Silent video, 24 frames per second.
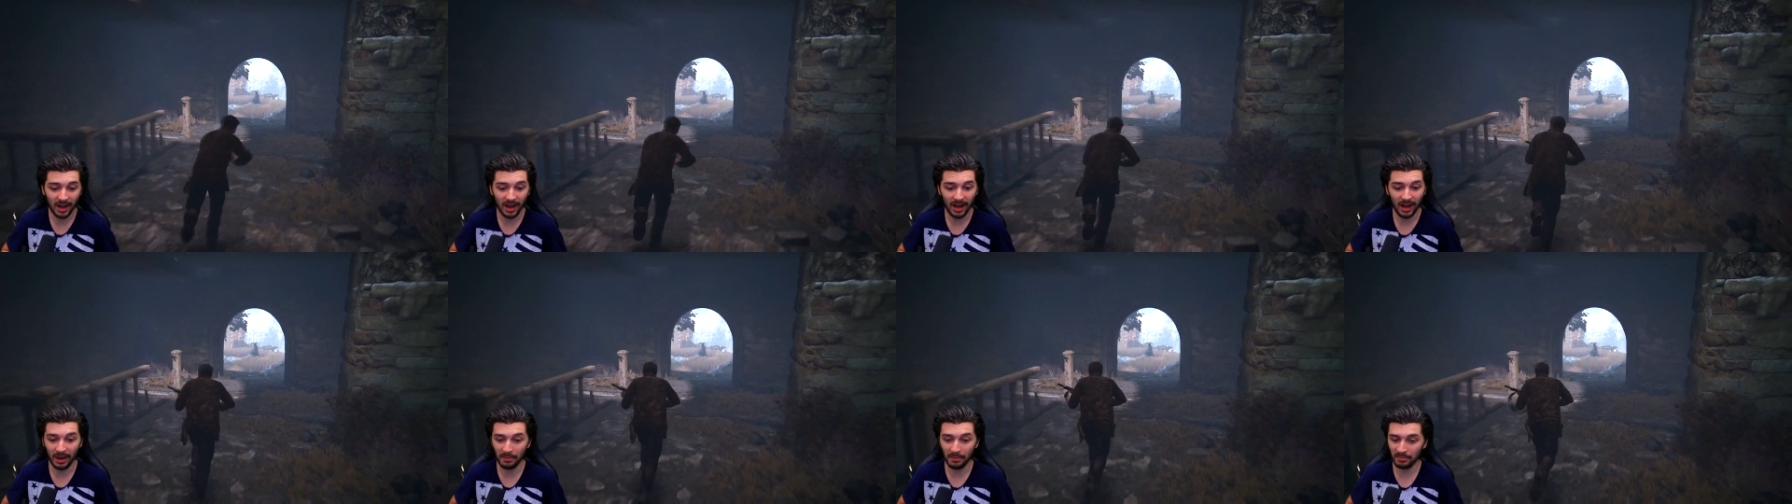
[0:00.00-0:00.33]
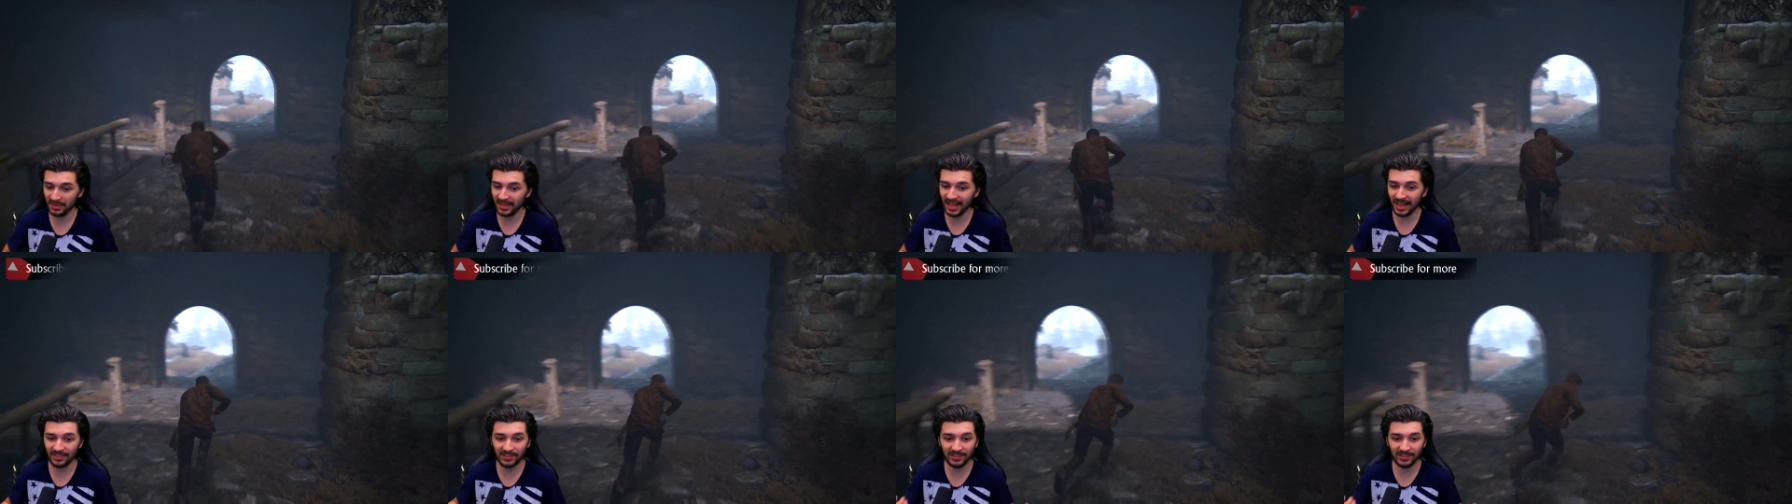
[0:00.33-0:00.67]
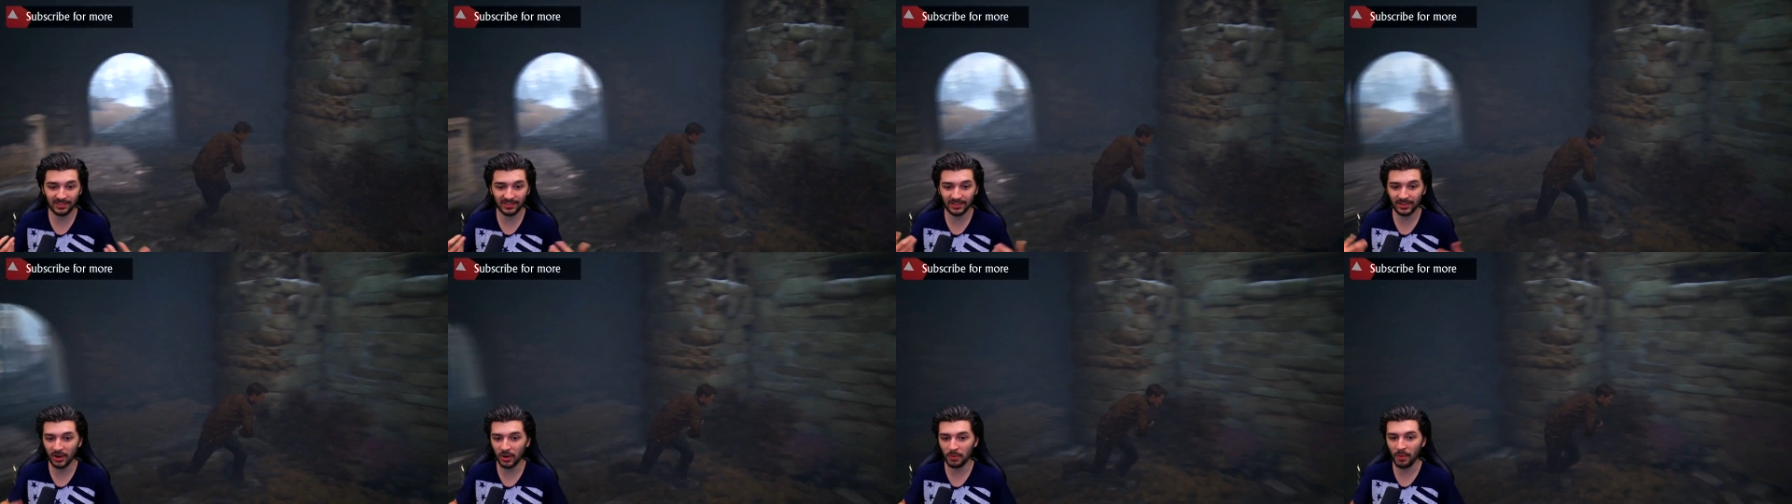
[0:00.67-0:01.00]
but that's
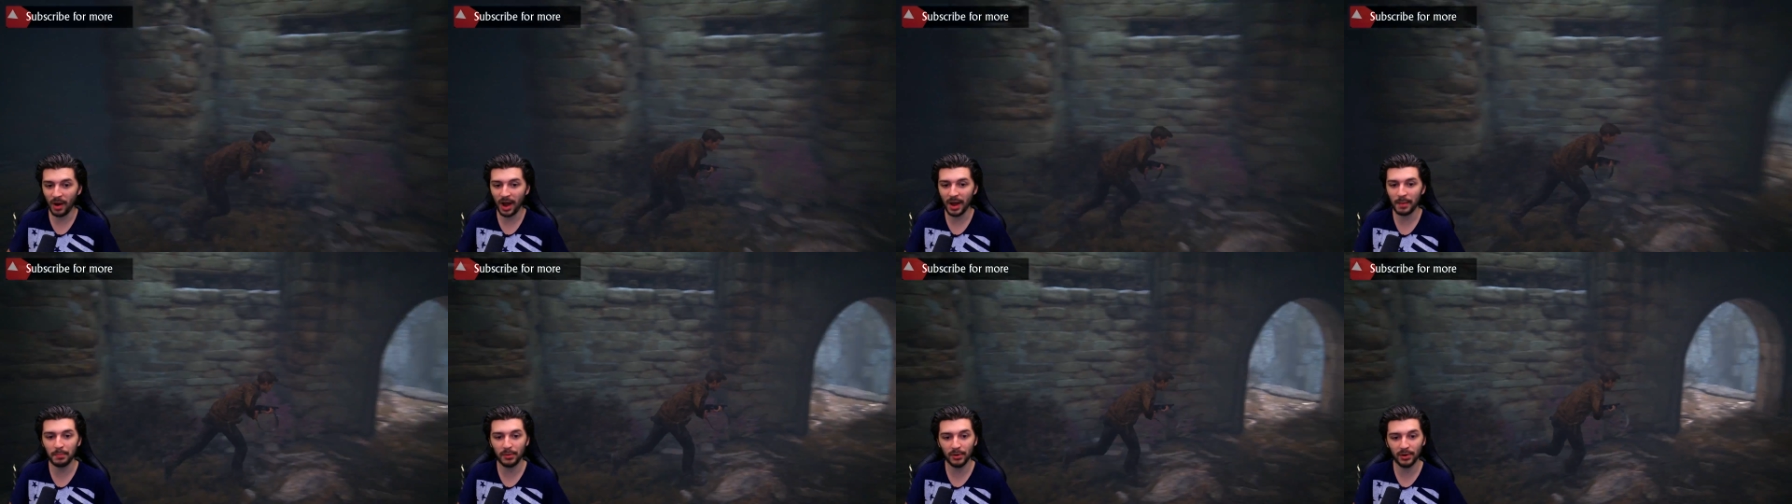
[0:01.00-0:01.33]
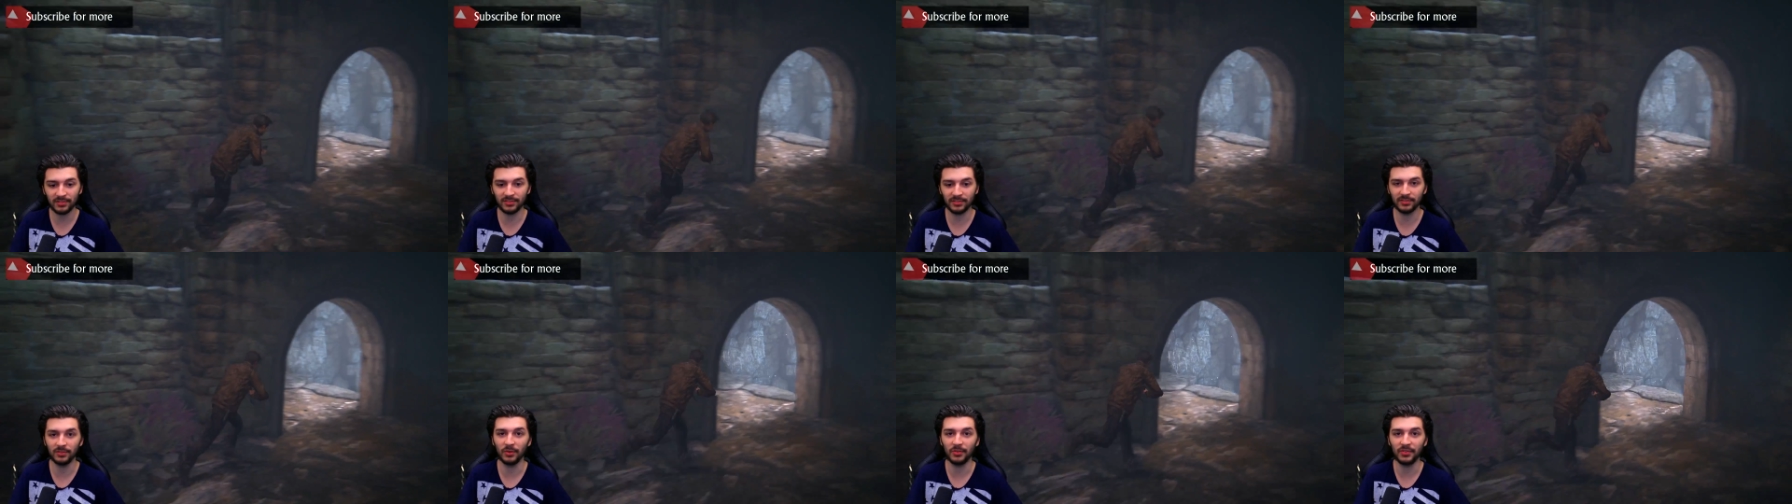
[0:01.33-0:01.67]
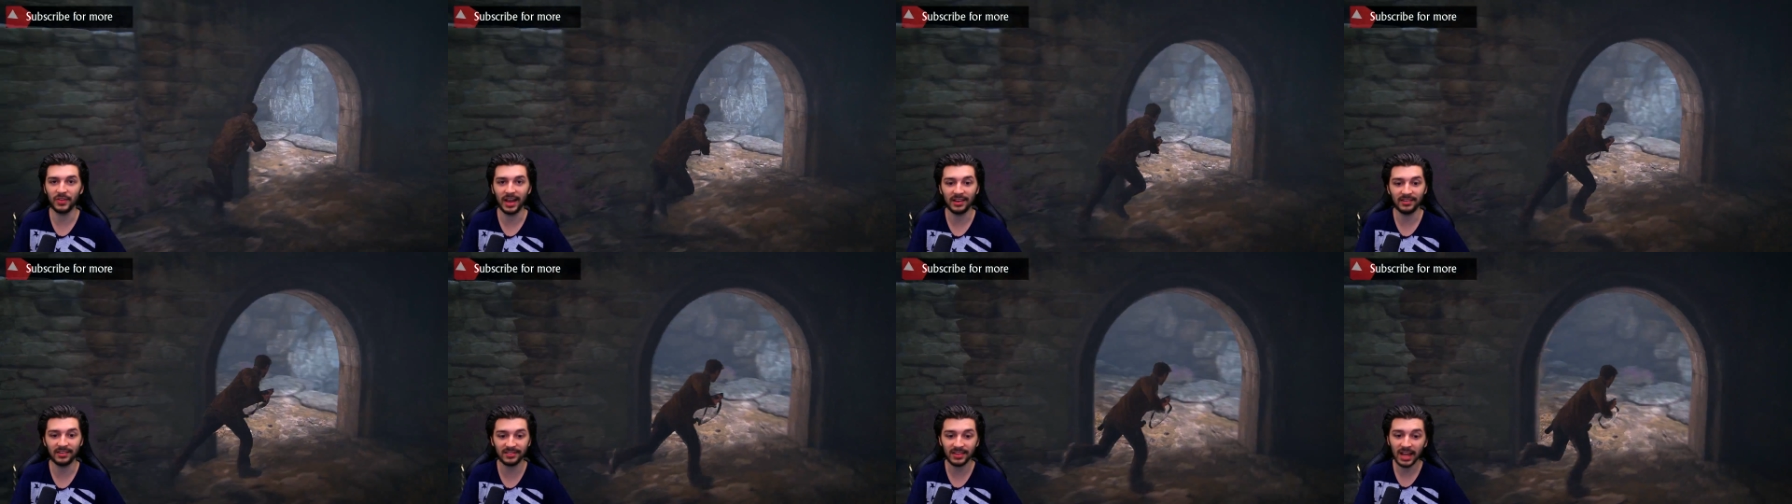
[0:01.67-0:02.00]
just, you know, my personal
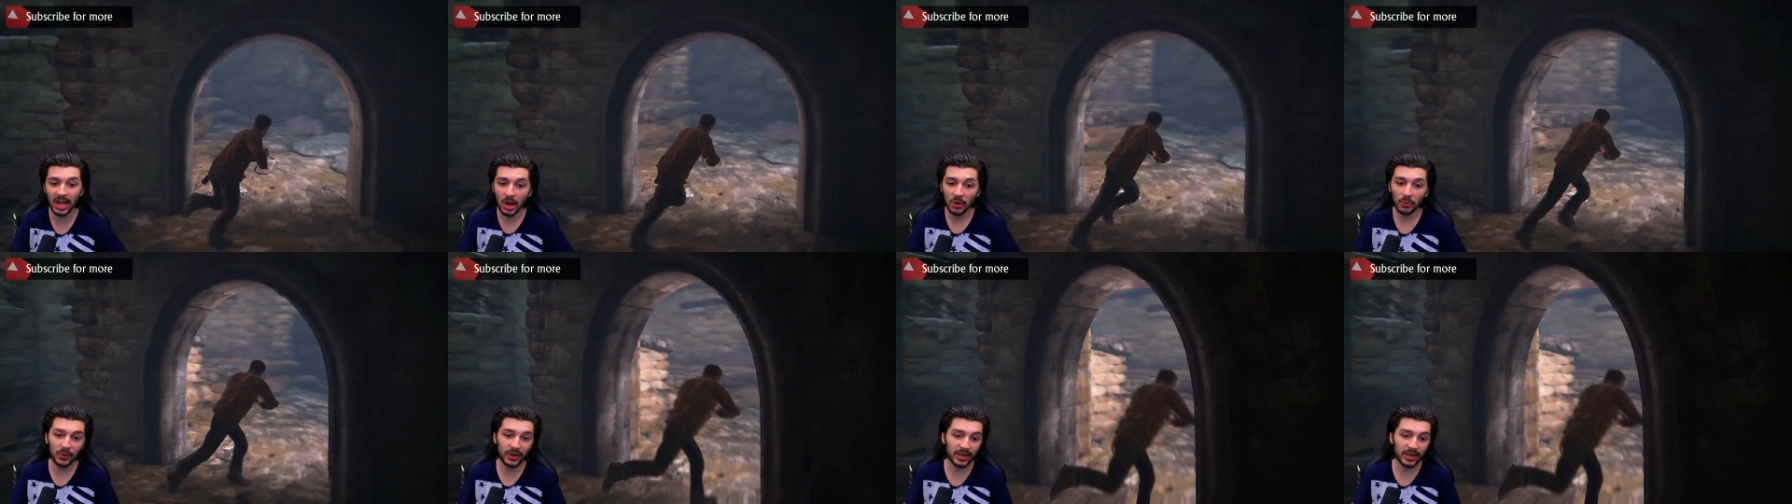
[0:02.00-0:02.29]
taste.